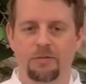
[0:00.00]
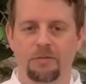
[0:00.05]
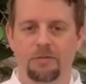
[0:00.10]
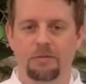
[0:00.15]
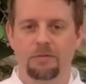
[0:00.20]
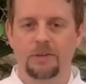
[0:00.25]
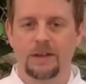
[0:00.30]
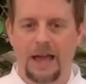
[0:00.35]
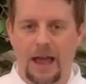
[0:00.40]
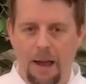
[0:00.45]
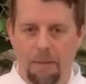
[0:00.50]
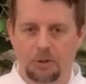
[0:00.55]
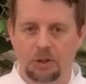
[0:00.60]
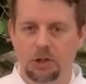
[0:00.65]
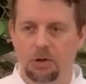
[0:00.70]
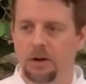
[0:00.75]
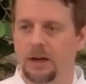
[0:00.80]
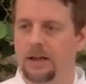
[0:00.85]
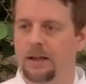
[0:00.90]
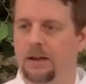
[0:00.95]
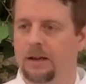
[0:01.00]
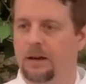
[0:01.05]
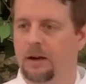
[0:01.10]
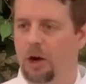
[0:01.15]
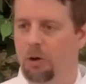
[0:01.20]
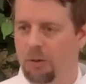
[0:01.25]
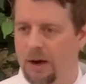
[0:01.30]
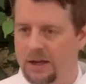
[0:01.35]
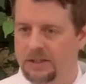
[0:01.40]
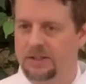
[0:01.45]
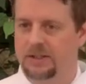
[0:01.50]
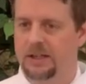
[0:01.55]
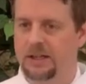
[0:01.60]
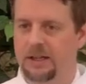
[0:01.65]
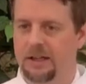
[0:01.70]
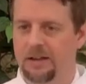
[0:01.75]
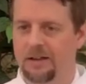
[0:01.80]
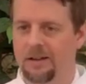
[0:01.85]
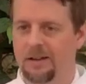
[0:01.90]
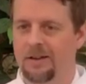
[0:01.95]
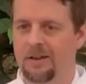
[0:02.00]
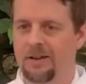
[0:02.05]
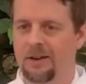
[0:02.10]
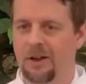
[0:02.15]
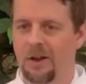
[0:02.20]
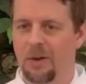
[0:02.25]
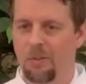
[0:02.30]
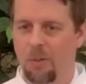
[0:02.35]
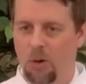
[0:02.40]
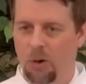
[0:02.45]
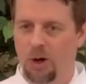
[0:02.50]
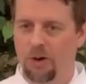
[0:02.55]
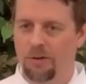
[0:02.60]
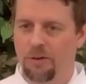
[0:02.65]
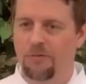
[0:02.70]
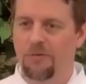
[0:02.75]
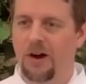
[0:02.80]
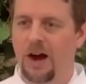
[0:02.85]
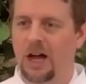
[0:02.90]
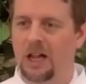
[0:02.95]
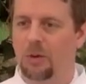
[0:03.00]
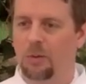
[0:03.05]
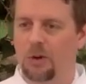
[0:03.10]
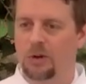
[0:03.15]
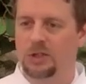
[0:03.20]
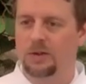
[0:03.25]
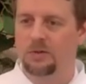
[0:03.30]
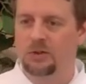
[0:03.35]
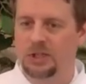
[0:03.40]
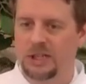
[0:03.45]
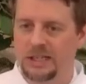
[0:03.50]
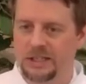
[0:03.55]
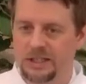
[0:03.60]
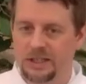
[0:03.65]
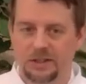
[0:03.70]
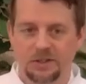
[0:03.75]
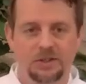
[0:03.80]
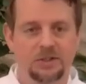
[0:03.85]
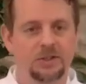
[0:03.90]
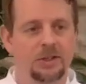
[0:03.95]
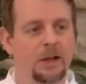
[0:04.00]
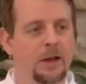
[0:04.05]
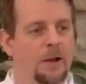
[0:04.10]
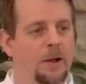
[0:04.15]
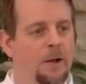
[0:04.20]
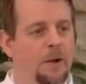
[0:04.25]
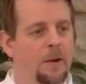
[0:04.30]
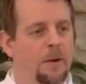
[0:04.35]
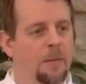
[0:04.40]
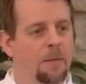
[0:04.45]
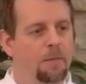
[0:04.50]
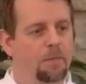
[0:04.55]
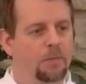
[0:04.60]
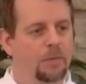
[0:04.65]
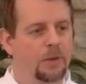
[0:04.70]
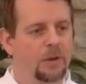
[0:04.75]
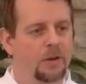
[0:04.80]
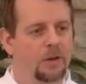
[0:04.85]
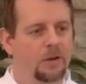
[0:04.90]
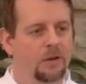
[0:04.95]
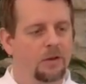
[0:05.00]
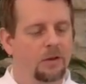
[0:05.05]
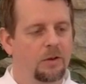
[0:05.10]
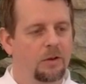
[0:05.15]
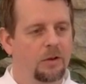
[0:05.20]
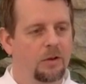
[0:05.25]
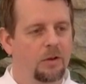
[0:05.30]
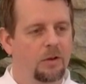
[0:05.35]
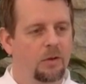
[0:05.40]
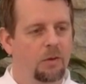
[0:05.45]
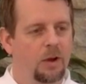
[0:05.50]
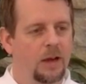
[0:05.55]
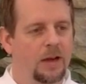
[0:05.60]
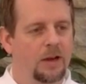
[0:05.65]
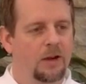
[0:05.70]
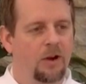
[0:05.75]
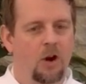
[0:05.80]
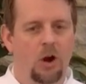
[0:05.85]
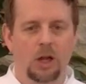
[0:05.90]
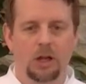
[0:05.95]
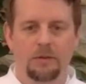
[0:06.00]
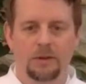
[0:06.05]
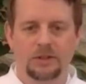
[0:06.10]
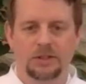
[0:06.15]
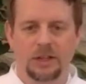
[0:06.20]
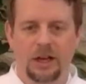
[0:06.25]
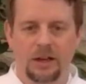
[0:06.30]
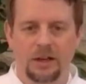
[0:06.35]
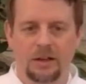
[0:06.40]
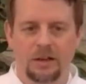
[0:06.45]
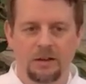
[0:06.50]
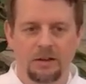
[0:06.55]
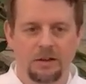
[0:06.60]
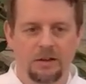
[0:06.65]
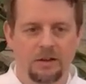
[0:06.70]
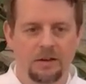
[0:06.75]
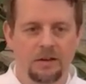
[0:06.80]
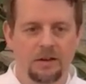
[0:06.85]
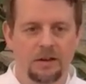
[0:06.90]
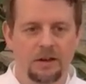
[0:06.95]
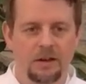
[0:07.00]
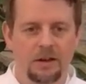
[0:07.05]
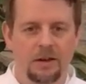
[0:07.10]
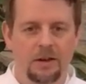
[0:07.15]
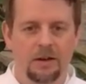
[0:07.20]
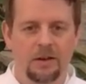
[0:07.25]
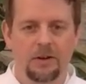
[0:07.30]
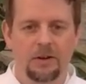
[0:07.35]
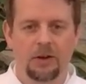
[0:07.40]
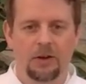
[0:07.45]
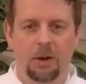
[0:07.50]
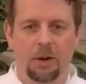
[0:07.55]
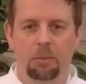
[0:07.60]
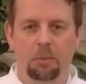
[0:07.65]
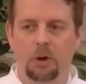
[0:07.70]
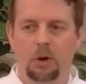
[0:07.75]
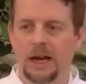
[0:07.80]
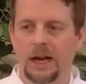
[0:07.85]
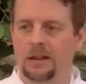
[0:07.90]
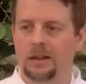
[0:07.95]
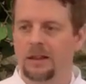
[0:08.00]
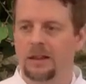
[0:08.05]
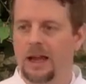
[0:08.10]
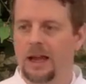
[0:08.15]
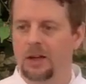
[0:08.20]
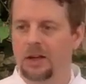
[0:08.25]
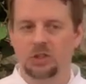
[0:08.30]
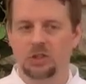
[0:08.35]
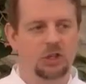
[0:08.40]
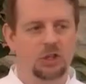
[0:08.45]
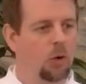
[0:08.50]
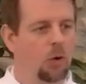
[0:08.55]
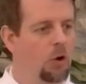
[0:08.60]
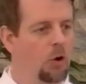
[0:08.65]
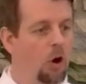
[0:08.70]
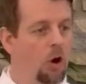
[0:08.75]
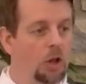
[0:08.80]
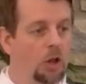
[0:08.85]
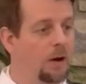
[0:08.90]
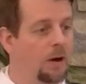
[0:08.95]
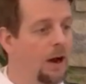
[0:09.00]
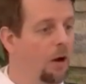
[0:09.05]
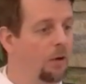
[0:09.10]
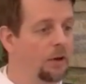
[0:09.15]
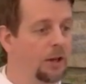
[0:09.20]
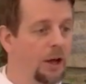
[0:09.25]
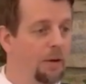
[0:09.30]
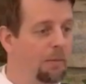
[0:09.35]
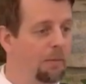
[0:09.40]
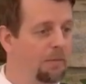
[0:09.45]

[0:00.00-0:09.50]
capturing and arresting more of the followers of Jesus, when all of a sudden, a bright light shone all around him.